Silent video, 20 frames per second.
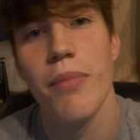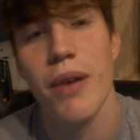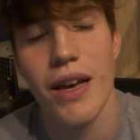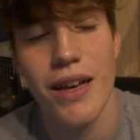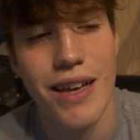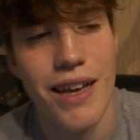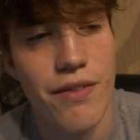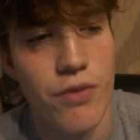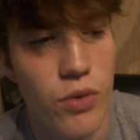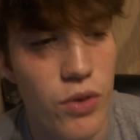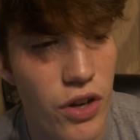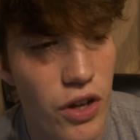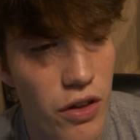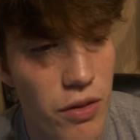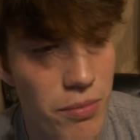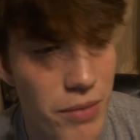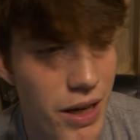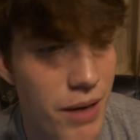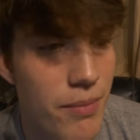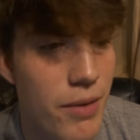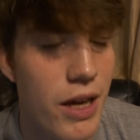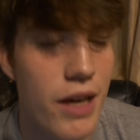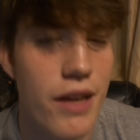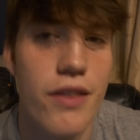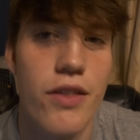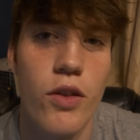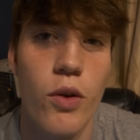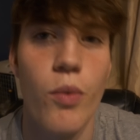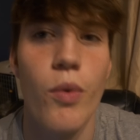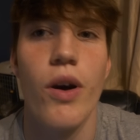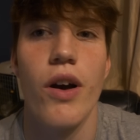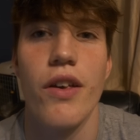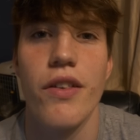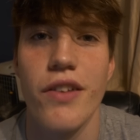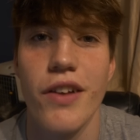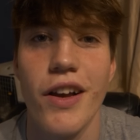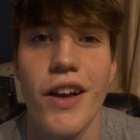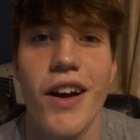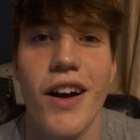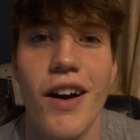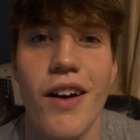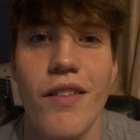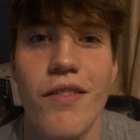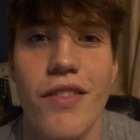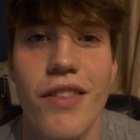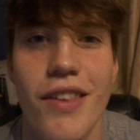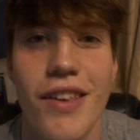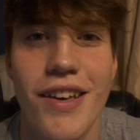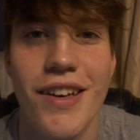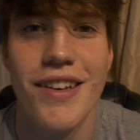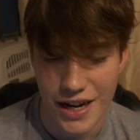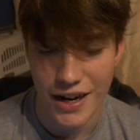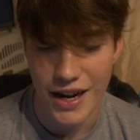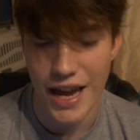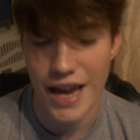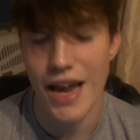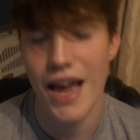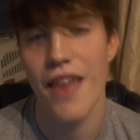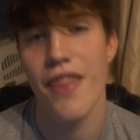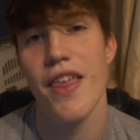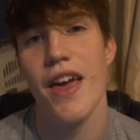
But everyone knows me, I'm like the worst at calves. Okay, and